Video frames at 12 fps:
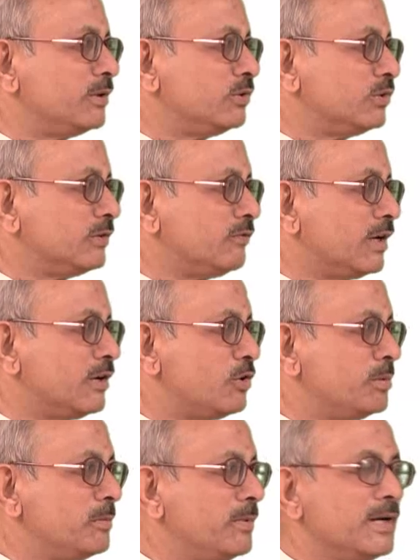So 1
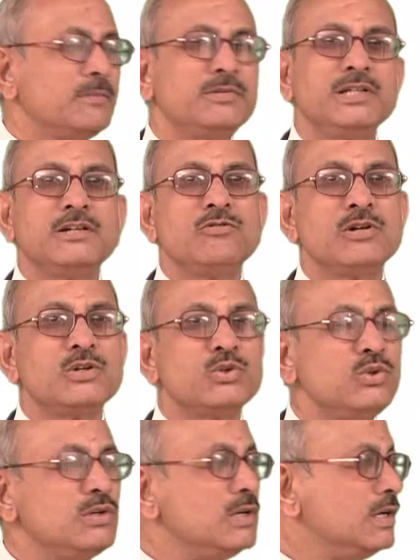rupee becomes equal
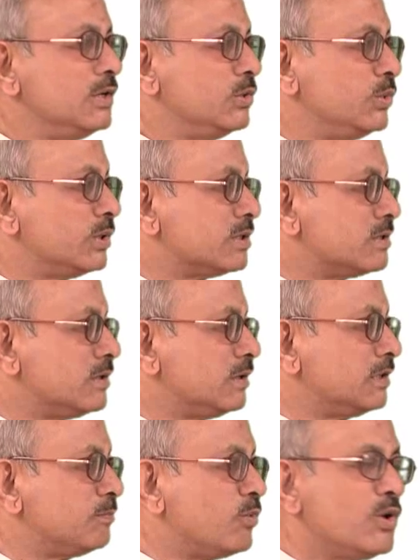to US
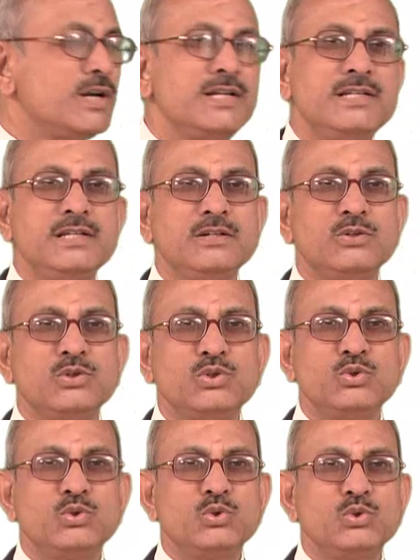dollars
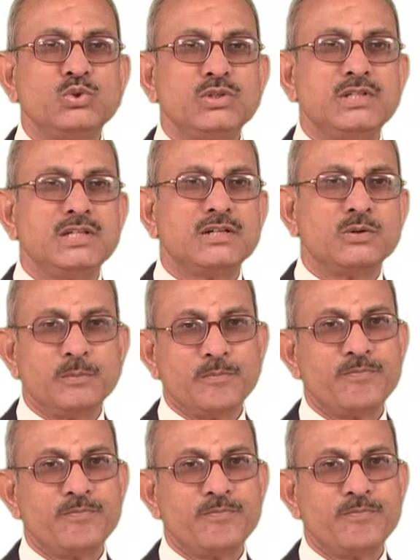0.0220.